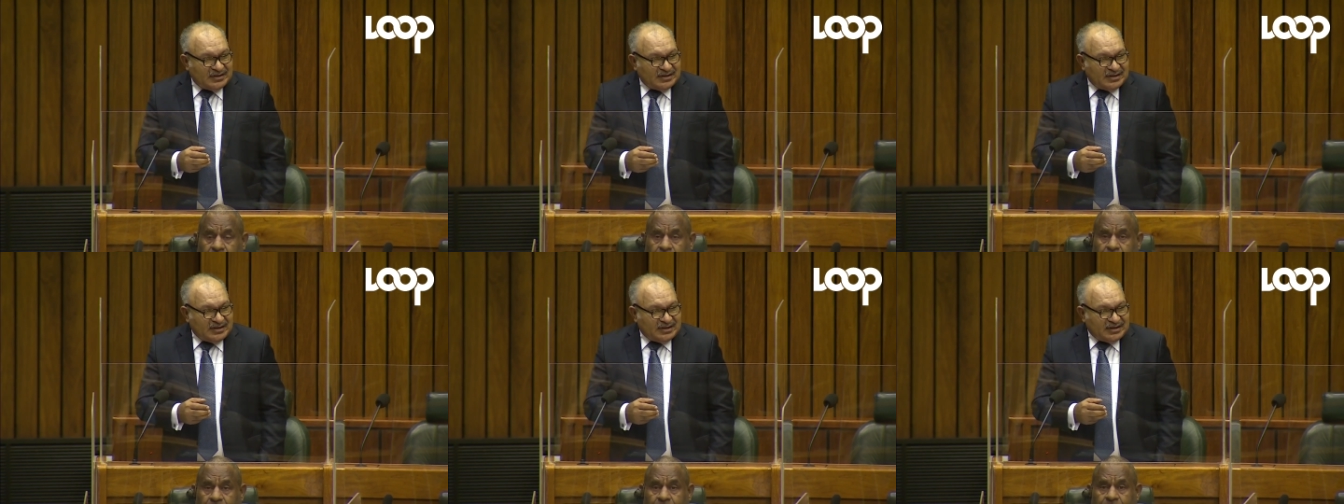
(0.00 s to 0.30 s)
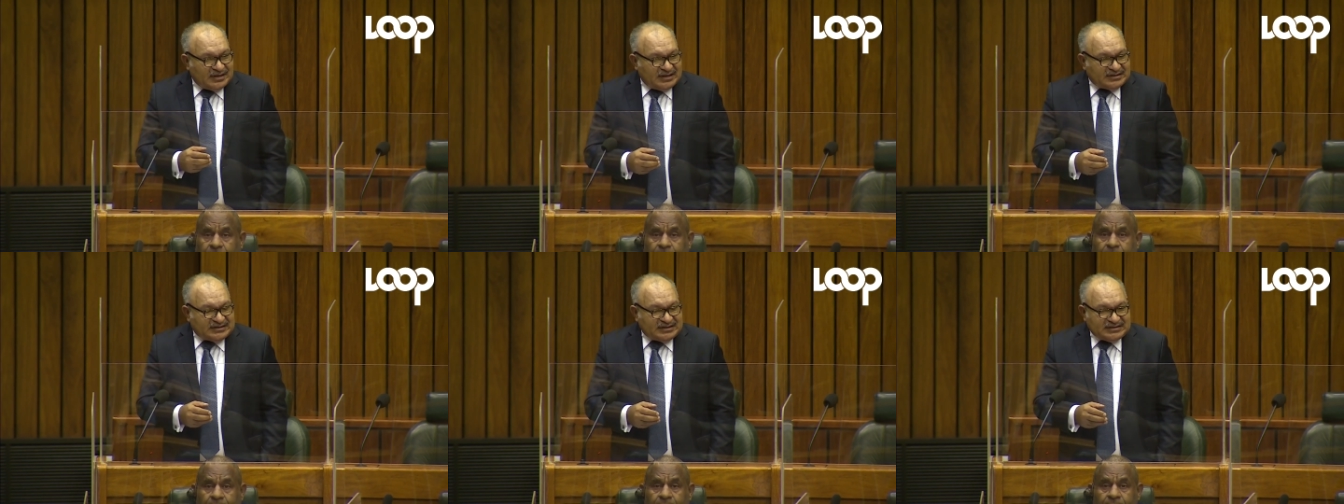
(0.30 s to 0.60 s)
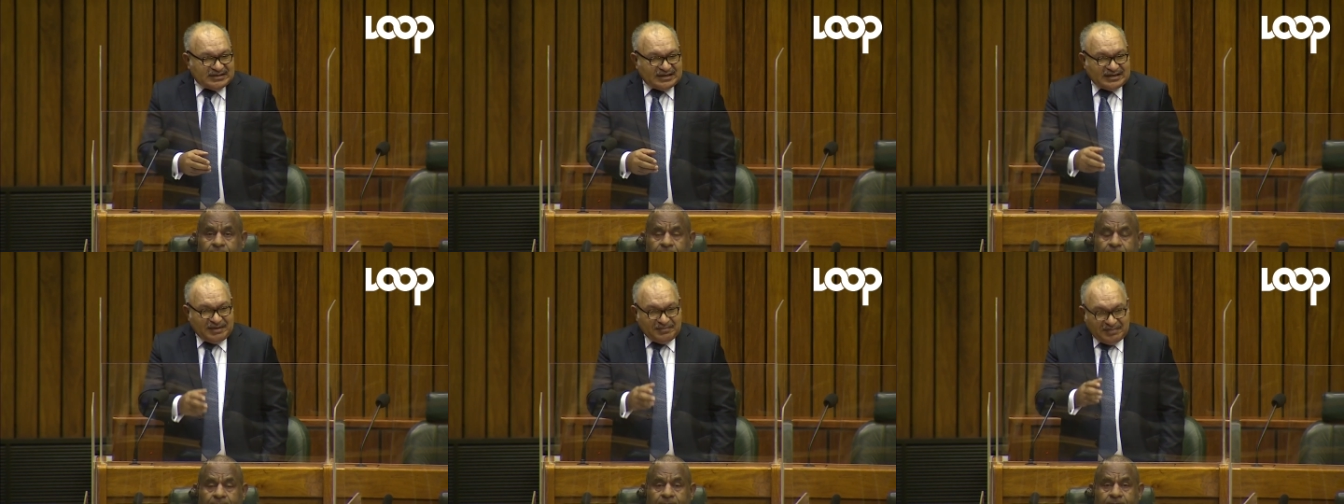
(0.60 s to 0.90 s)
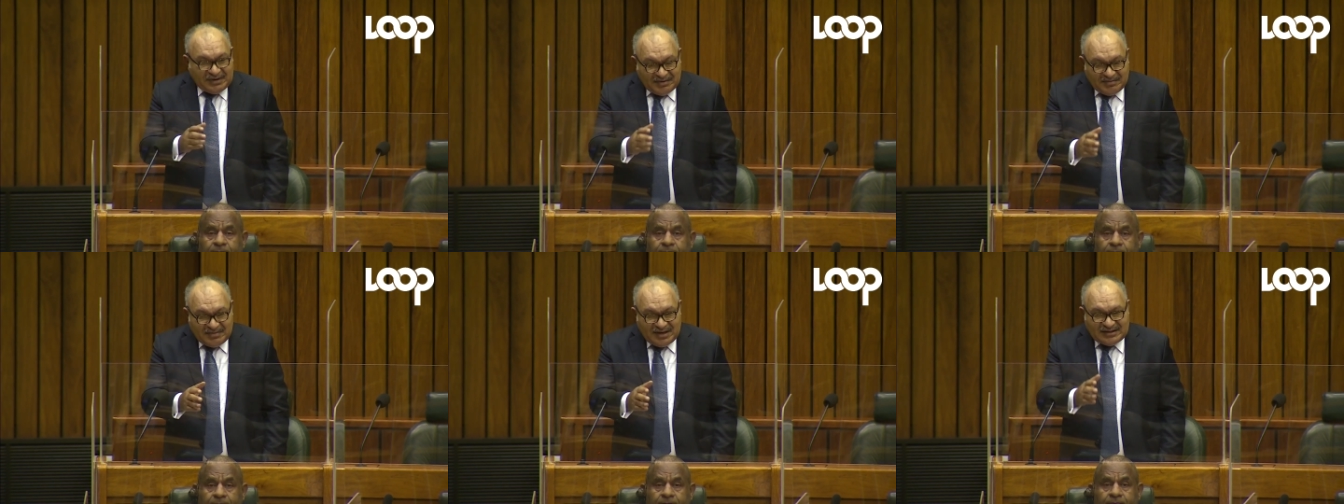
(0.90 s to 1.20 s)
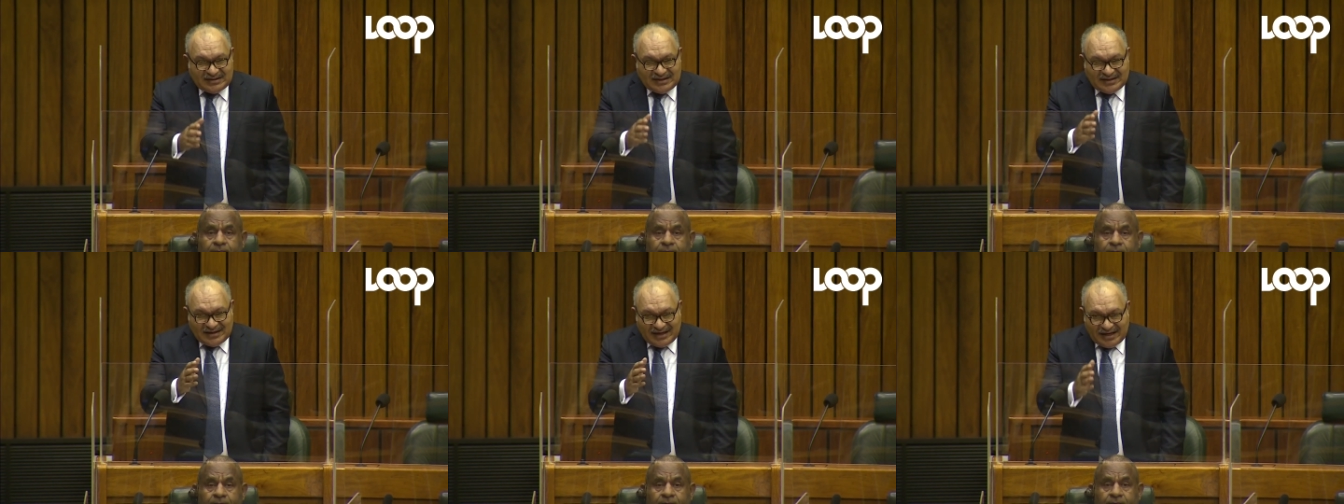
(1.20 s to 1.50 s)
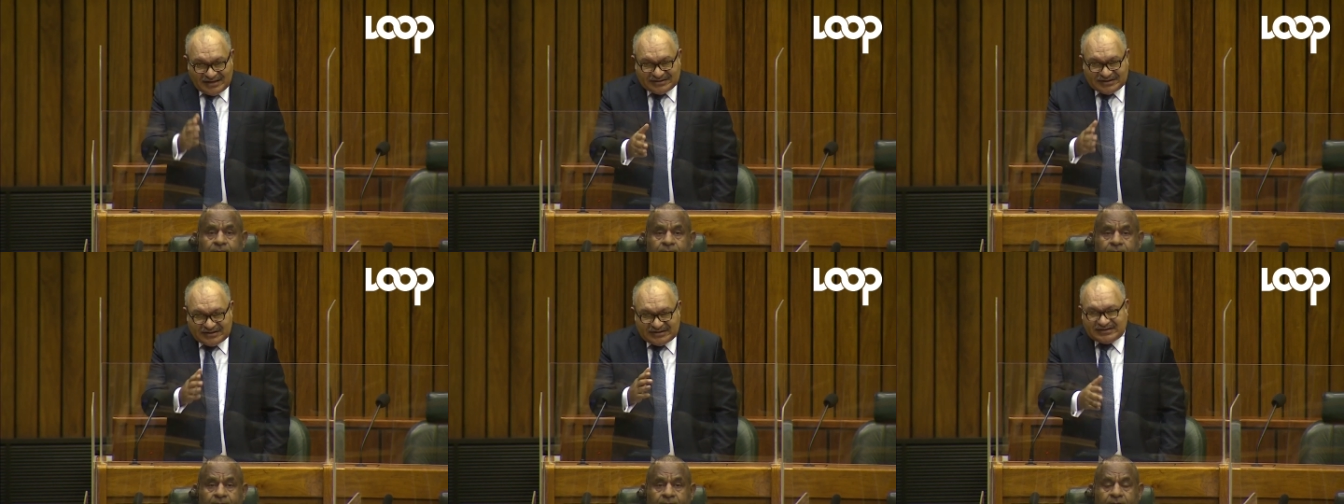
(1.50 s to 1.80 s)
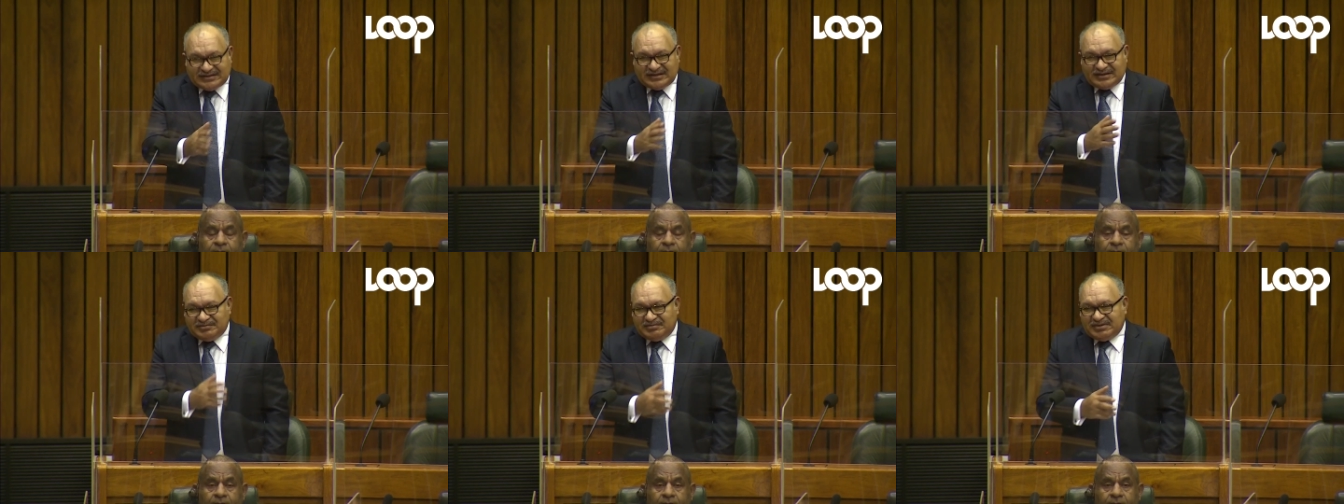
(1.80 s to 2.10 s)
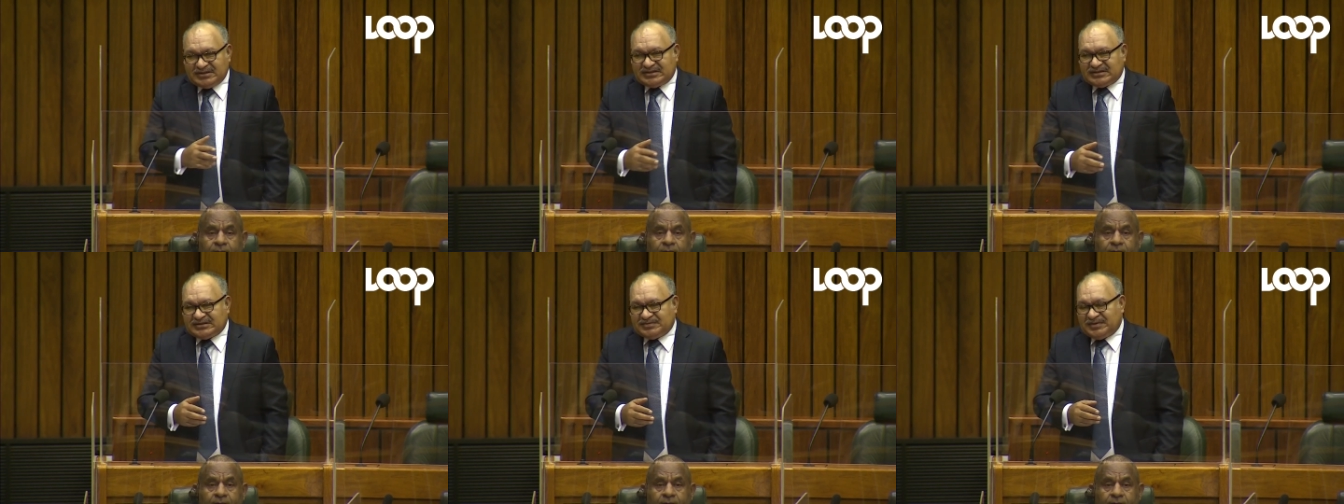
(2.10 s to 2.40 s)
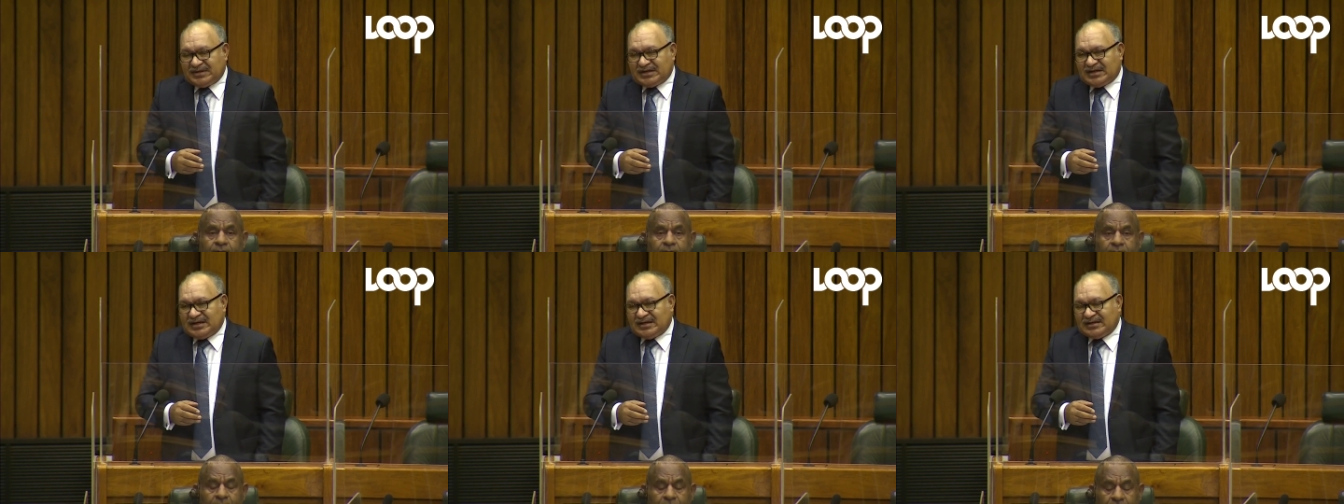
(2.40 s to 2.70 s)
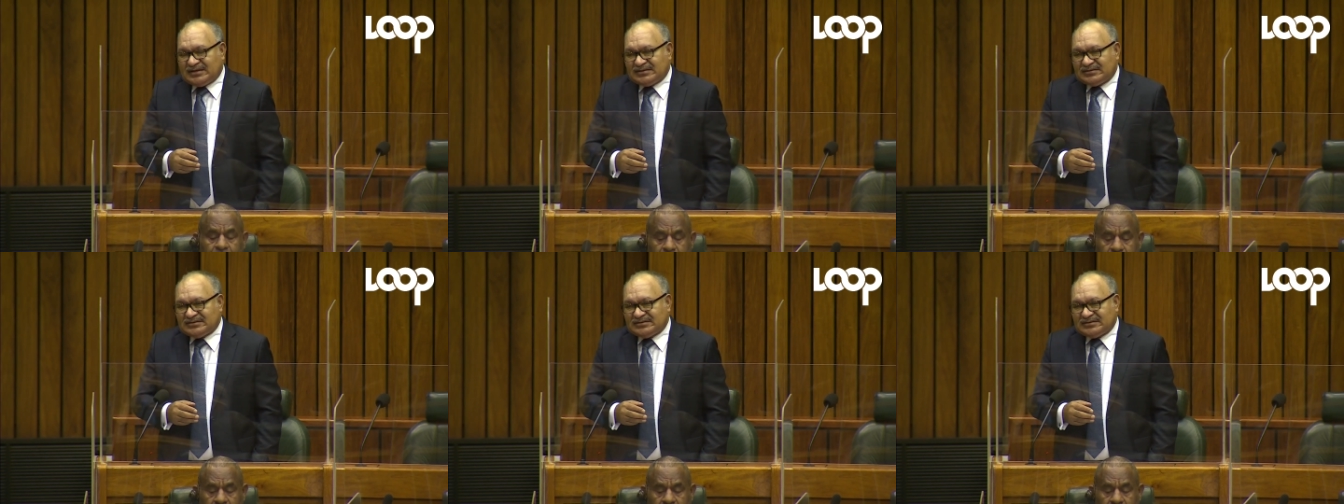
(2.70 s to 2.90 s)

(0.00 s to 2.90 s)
This is an implementing agency, Mr. Speaker.